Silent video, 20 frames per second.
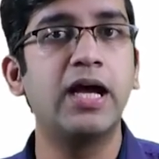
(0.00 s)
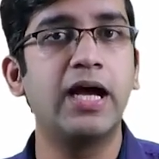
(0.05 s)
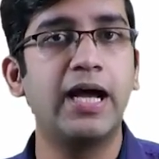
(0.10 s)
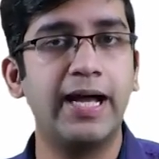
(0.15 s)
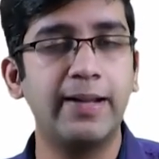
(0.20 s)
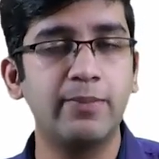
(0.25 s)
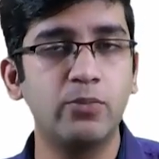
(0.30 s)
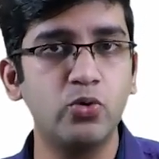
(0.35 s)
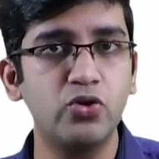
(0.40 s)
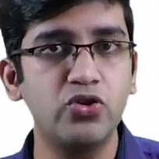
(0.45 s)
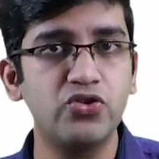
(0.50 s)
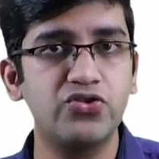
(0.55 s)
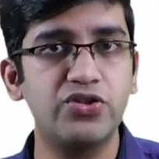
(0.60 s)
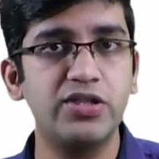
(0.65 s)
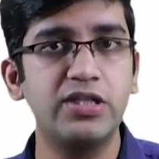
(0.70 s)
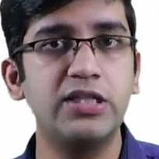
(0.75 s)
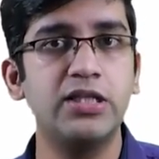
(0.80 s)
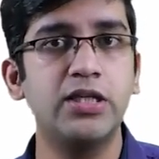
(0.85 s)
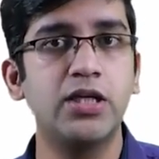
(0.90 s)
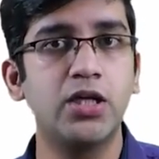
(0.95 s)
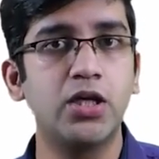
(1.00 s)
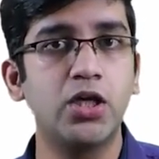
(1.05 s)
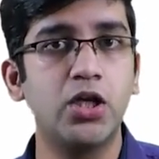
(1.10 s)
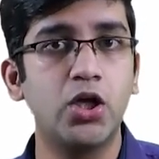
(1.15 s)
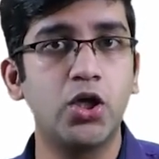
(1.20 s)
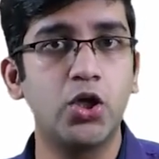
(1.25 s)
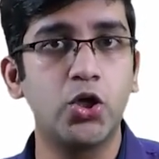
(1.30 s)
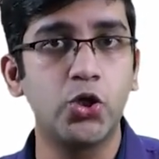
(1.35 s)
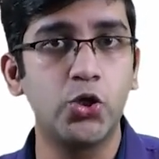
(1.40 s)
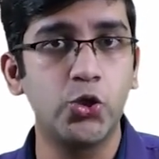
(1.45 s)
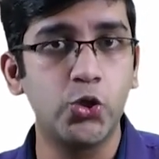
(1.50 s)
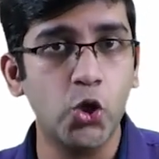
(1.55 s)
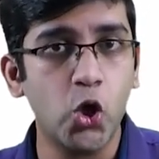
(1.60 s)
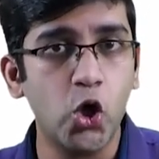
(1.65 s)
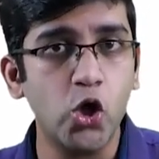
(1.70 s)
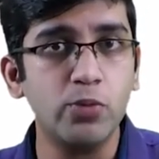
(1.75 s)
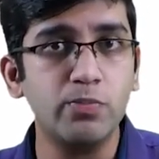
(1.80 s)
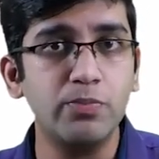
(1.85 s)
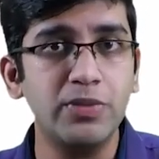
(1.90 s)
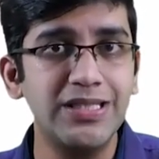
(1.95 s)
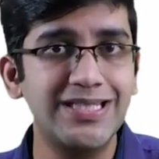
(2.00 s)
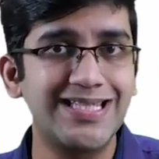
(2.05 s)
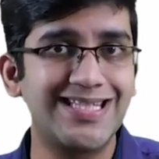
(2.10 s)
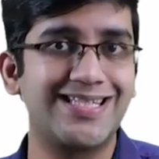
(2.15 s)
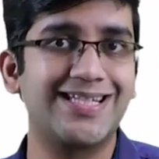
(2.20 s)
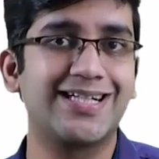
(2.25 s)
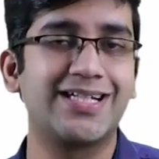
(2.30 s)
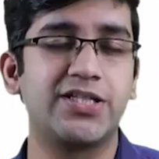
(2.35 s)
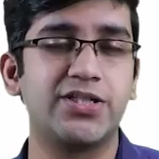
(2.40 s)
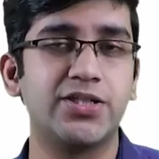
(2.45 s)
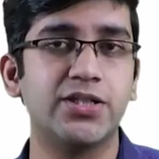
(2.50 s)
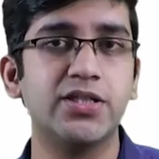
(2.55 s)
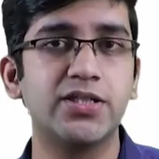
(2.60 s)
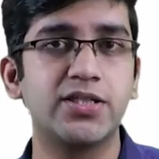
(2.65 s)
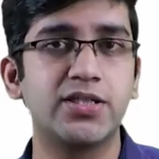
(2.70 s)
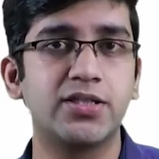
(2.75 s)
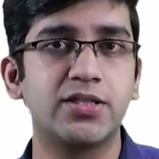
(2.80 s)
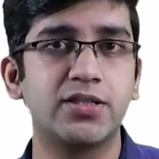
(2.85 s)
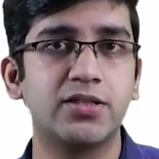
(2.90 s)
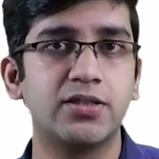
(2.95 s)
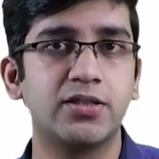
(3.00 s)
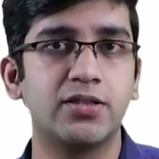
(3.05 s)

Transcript: I'm going to see normal structures,